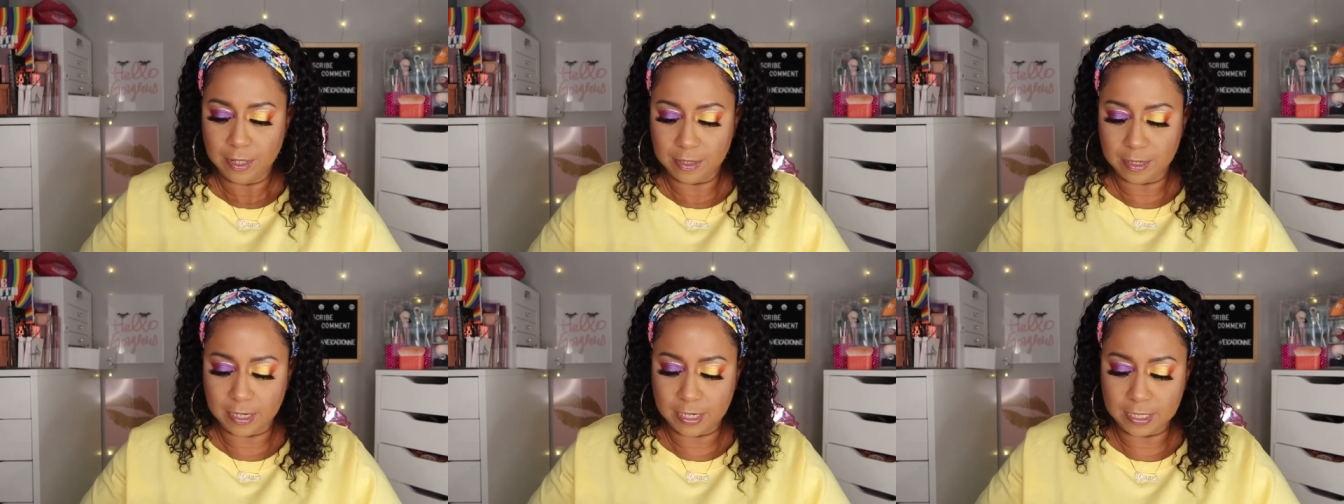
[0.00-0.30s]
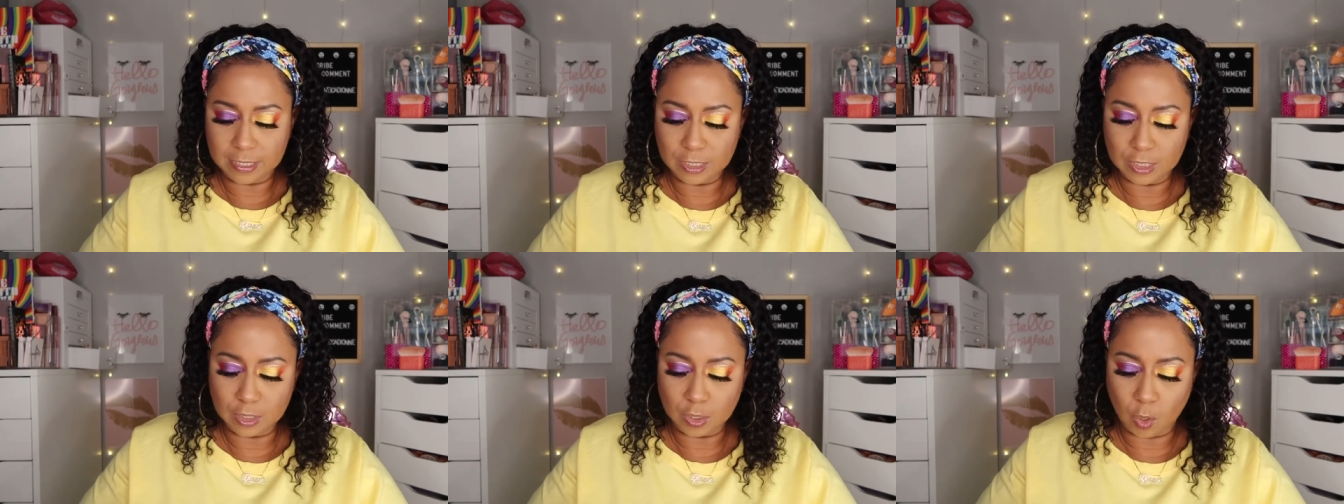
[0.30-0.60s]
that I
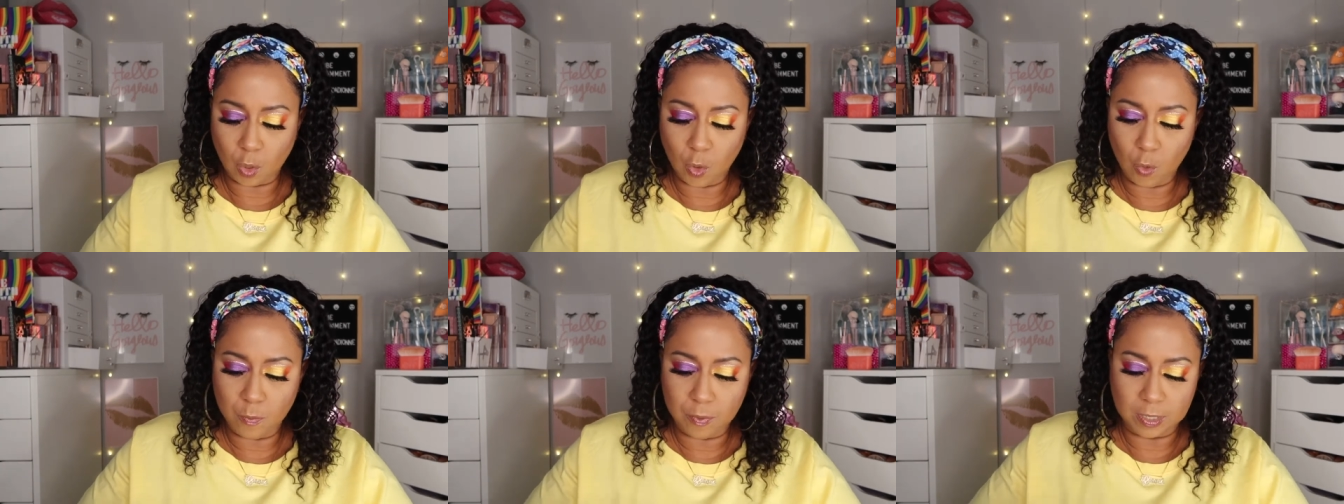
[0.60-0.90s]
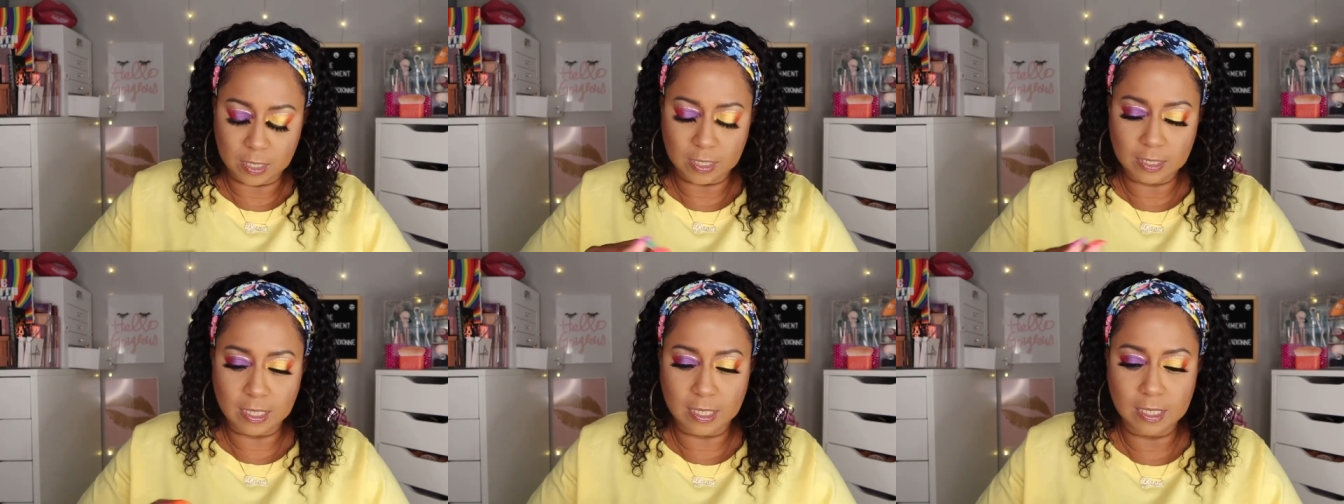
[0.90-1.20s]
can just
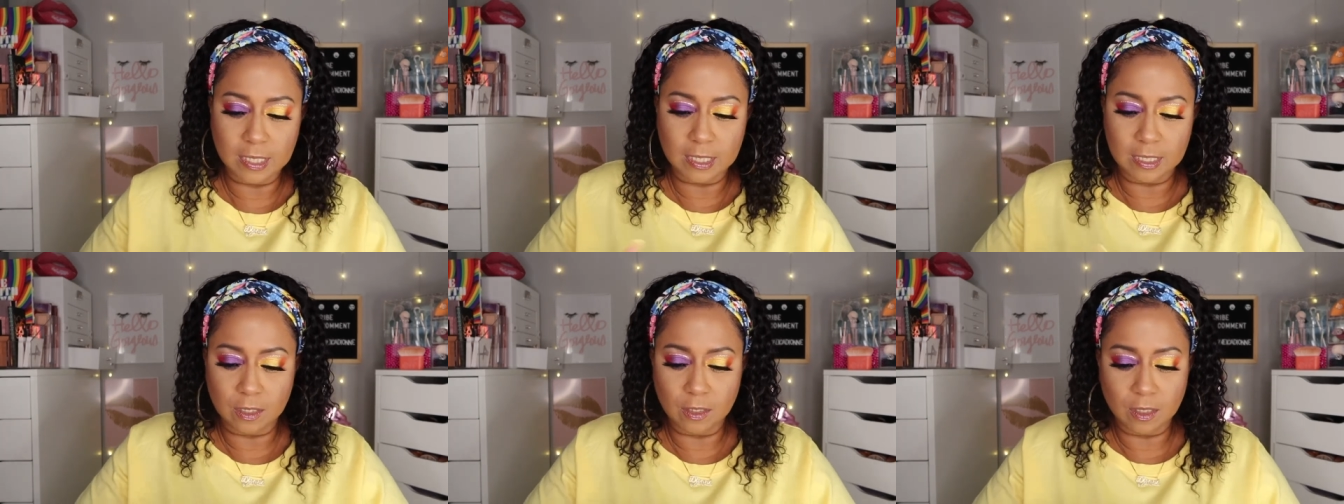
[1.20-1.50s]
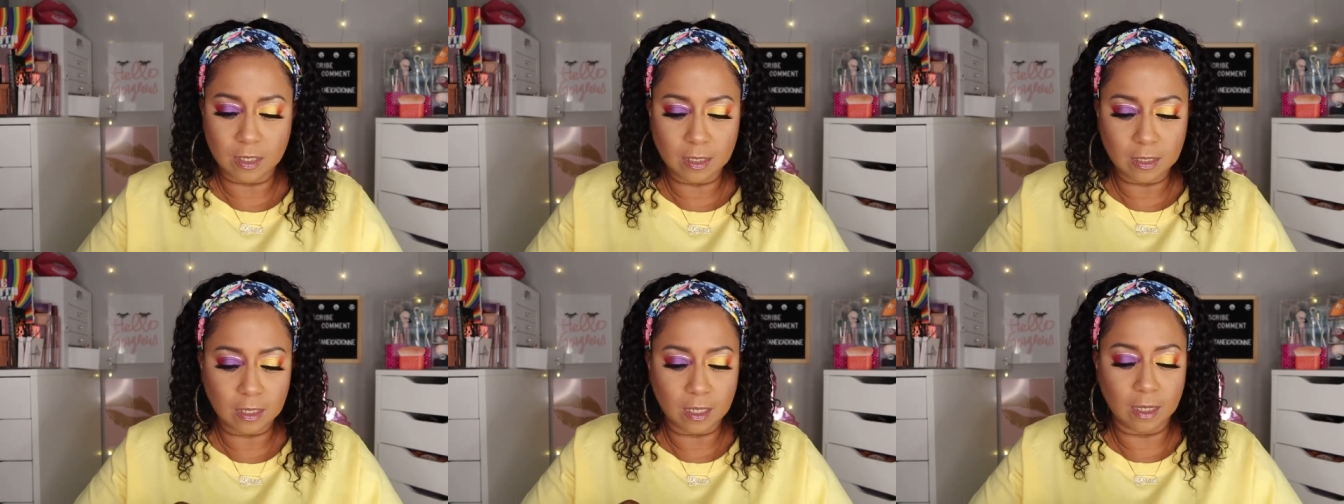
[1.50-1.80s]
open because I didn't
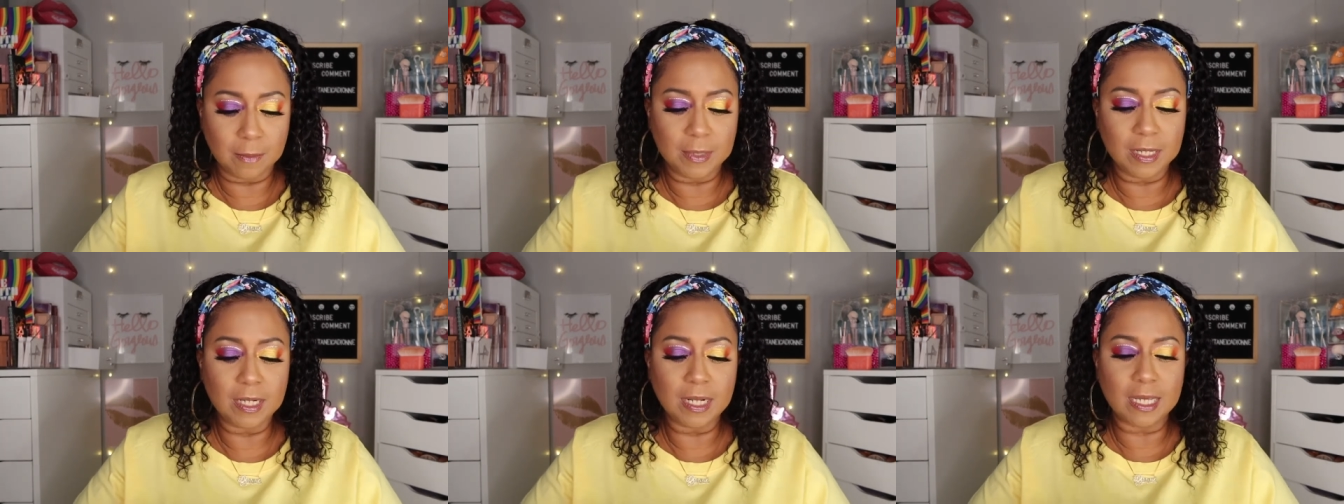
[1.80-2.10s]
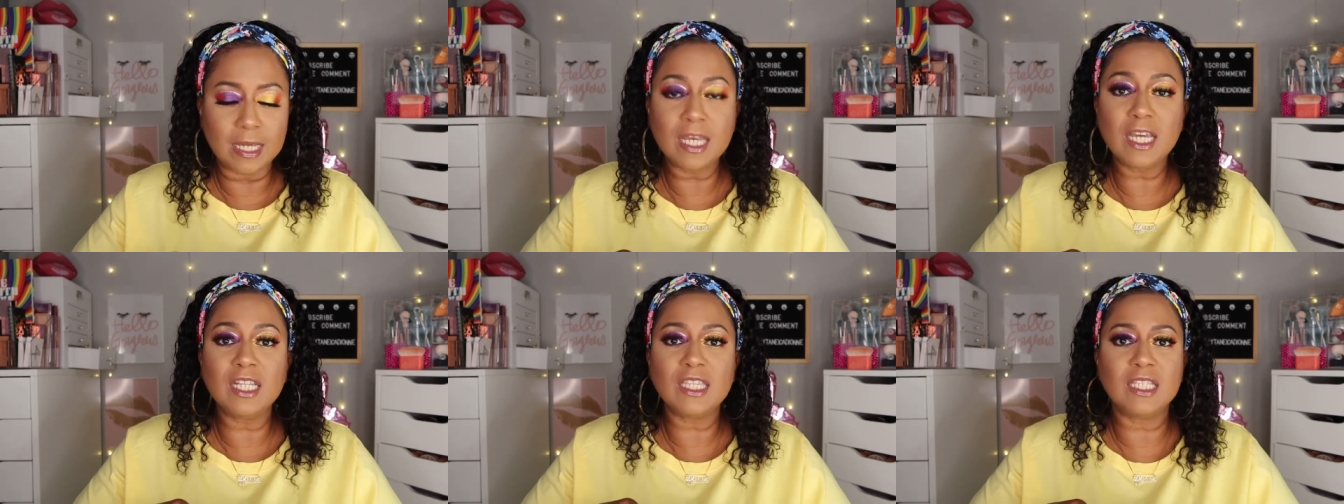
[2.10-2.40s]
look I mean
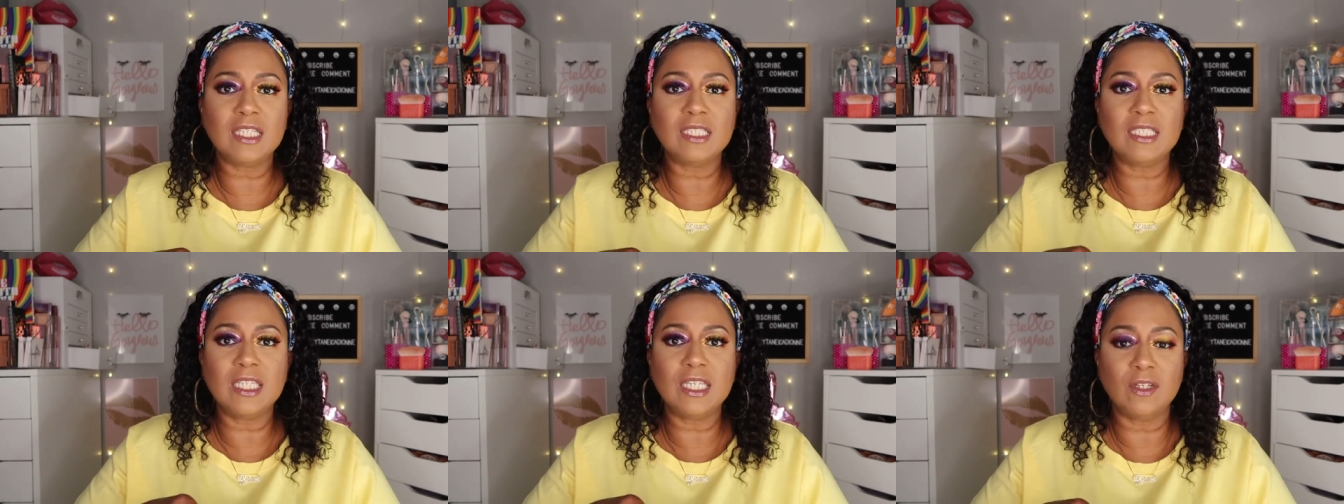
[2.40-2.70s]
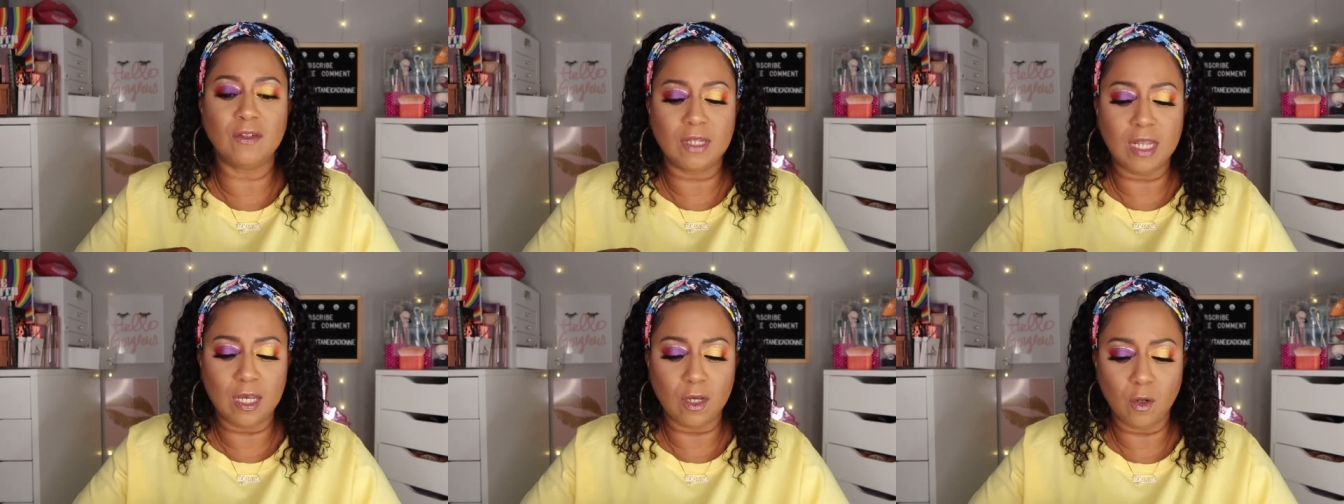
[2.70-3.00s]
like cut the
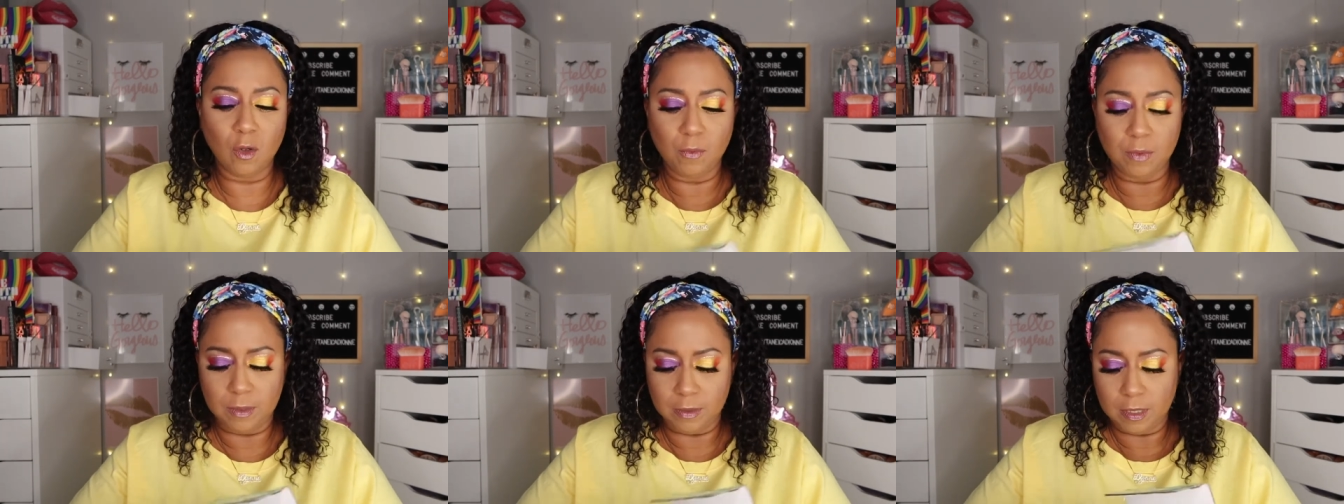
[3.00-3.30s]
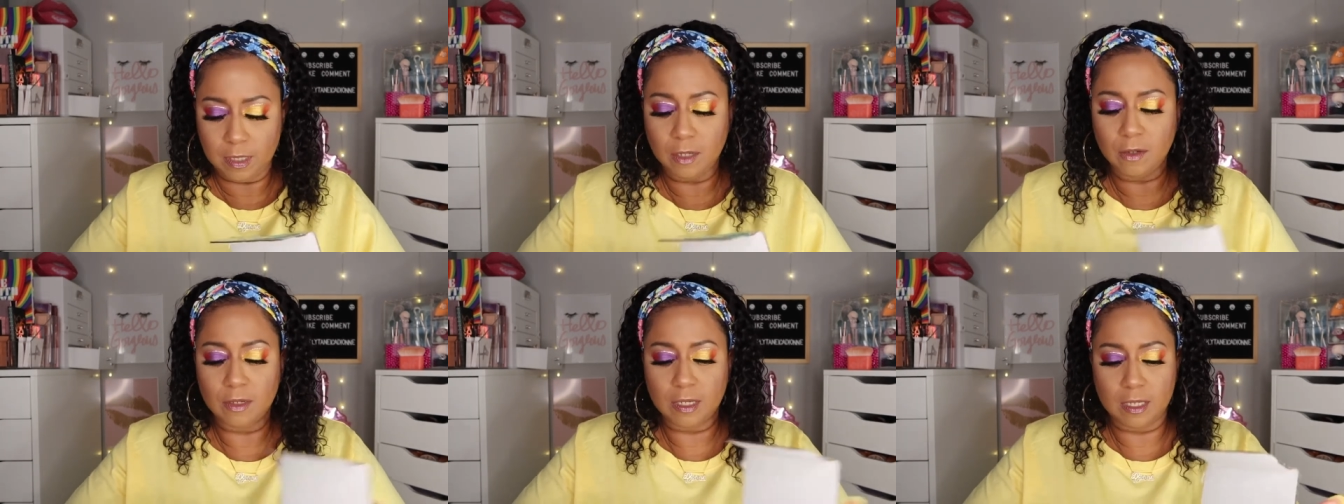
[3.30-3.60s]
seal not
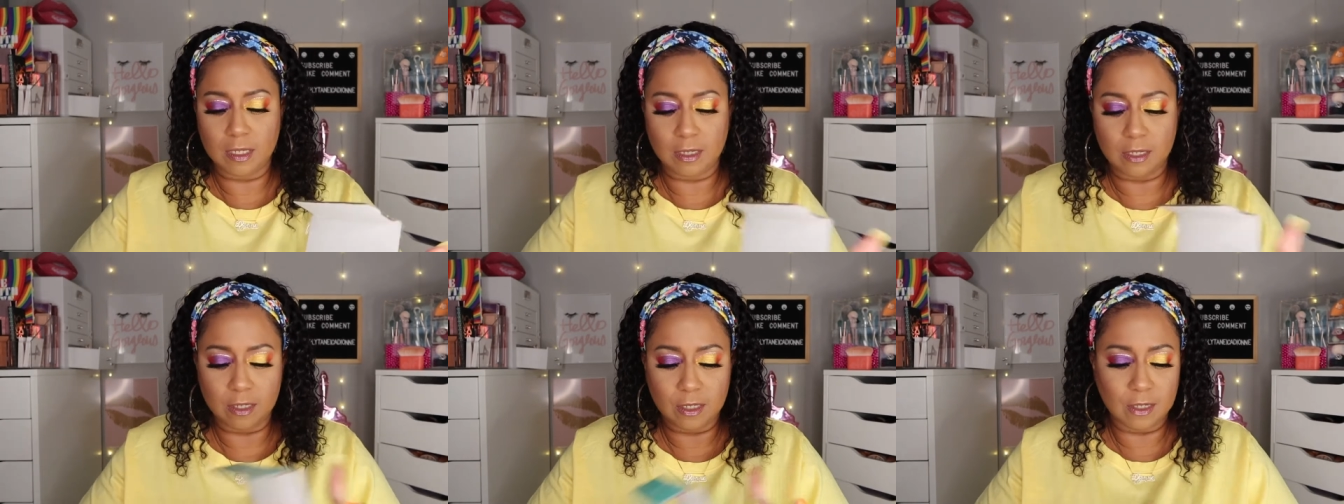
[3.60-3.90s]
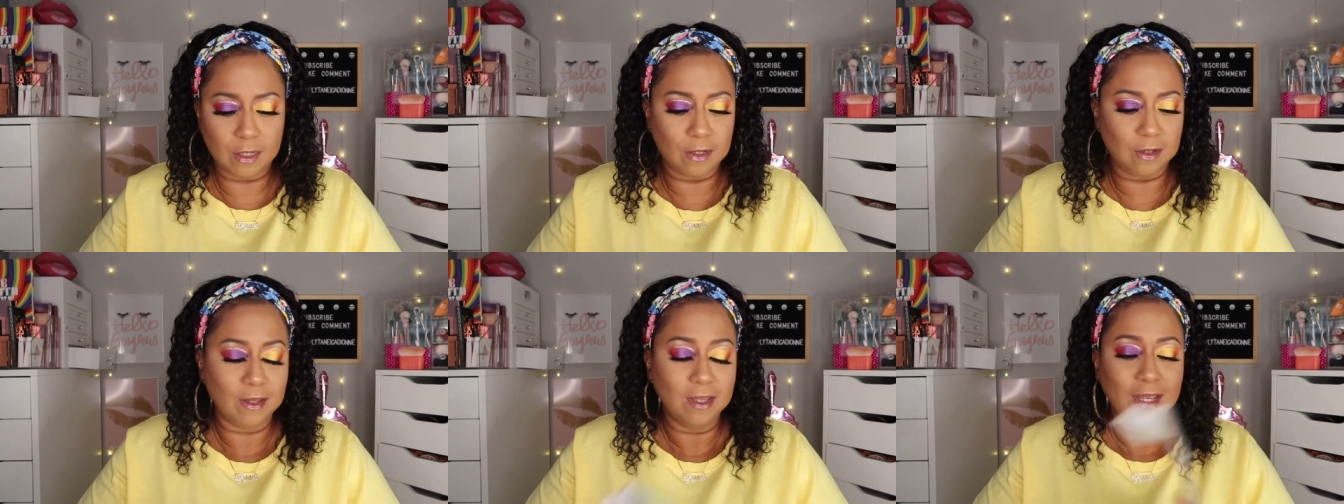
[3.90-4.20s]
open okay there you
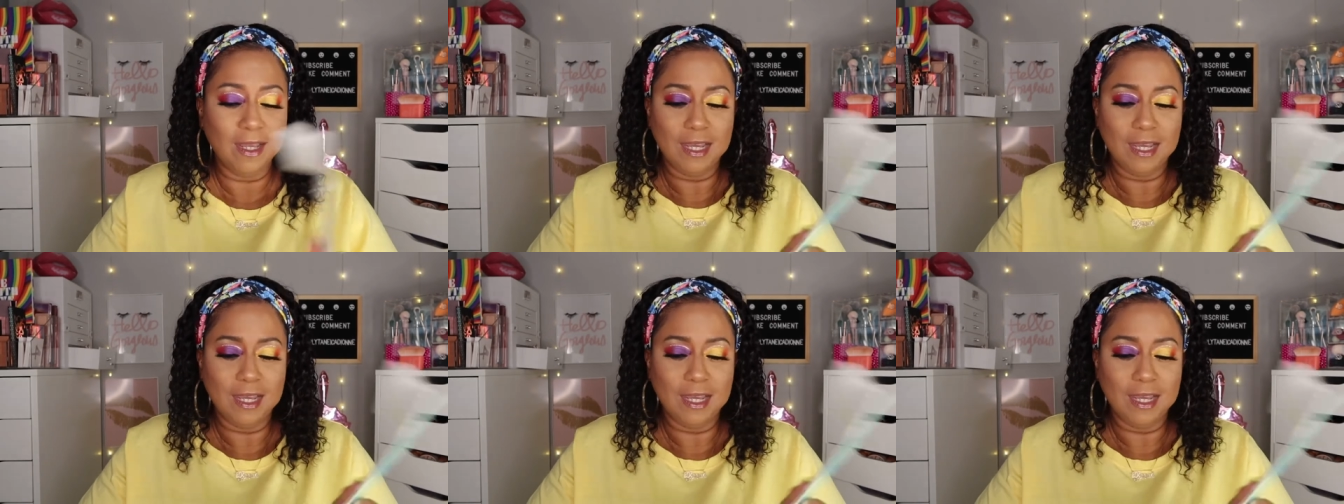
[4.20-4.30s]
go